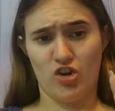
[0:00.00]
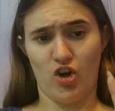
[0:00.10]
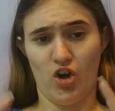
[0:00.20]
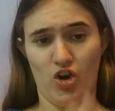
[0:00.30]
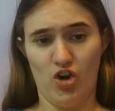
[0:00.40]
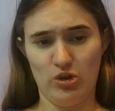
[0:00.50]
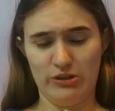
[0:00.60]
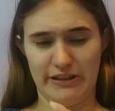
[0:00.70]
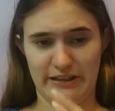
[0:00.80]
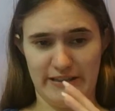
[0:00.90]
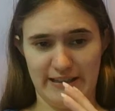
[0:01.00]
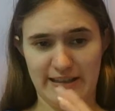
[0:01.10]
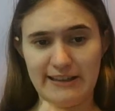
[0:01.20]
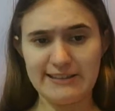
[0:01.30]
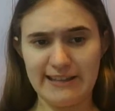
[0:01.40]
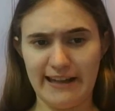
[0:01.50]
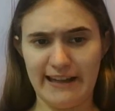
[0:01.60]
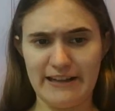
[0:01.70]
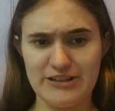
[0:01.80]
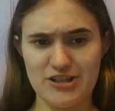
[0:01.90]
call an East
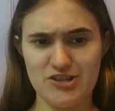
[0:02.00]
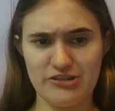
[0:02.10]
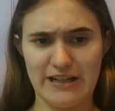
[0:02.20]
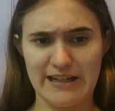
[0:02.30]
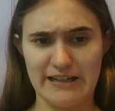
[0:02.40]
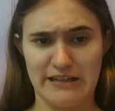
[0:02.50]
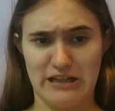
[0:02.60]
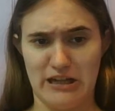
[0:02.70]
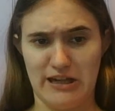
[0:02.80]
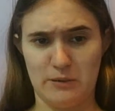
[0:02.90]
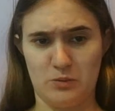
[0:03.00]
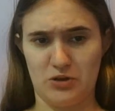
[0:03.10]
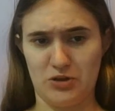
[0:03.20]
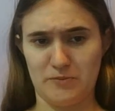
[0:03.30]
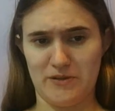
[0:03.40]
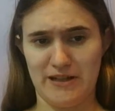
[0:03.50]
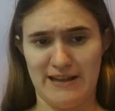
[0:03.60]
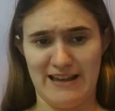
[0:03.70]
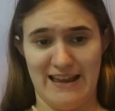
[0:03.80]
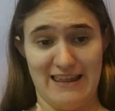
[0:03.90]
Asian dragon a worm.
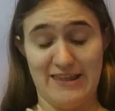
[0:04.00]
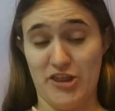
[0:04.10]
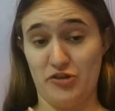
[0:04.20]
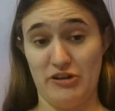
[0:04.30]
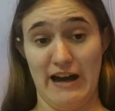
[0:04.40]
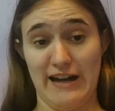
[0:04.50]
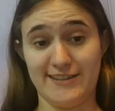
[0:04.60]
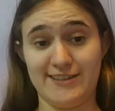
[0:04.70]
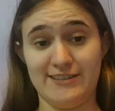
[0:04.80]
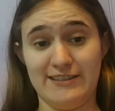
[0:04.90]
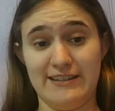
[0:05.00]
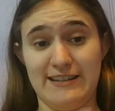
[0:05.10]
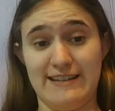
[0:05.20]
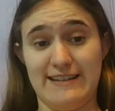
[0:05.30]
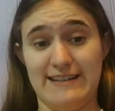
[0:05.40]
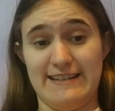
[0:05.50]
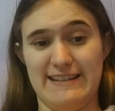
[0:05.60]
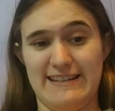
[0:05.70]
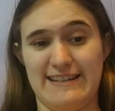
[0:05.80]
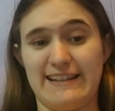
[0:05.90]
They're not.
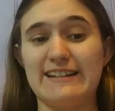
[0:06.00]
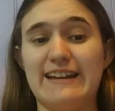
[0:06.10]
Like,